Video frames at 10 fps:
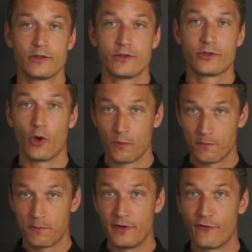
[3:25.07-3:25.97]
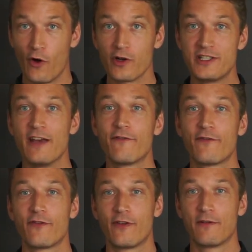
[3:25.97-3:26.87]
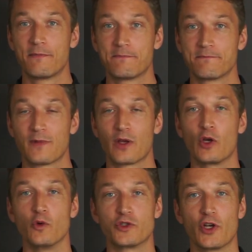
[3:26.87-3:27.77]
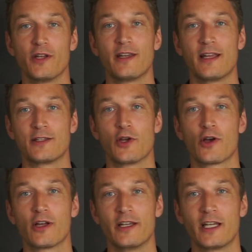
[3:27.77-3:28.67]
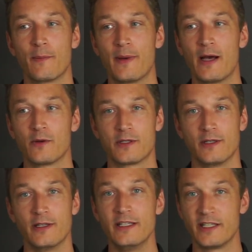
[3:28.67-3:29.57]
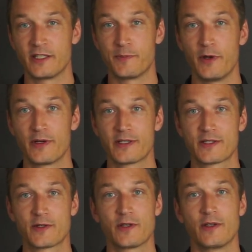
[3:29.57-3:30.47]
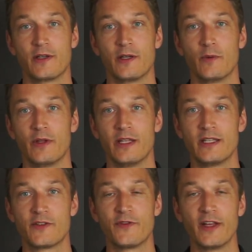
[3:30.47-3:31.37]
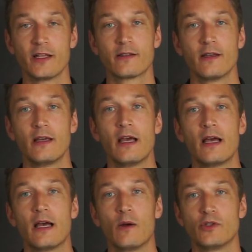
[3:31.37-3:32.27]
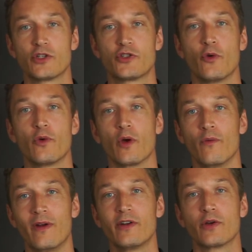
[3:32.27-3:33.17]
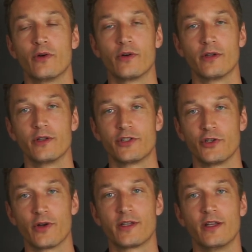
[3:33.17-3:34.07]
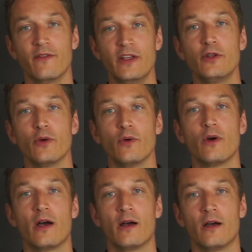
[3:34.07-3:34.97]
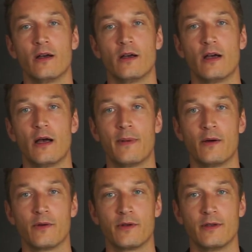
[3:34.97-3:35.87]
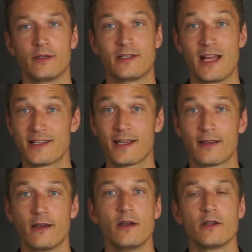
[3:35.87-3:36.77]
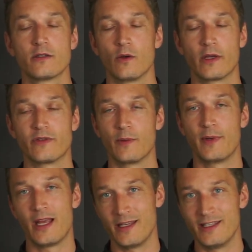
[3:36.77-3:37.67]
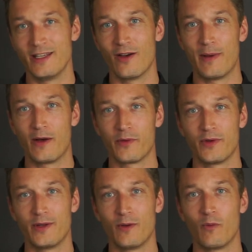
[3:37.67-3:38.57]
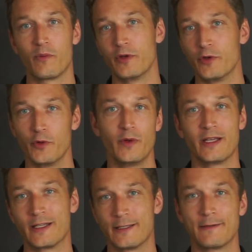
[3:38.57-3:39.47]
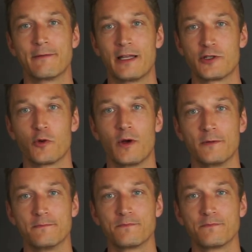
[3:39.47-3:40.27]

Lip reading: So before Jeff goes on and talk a little about his experience within this field, I will just show you a very short video about Tantec, so it gives a better idea about what we're doing and so on.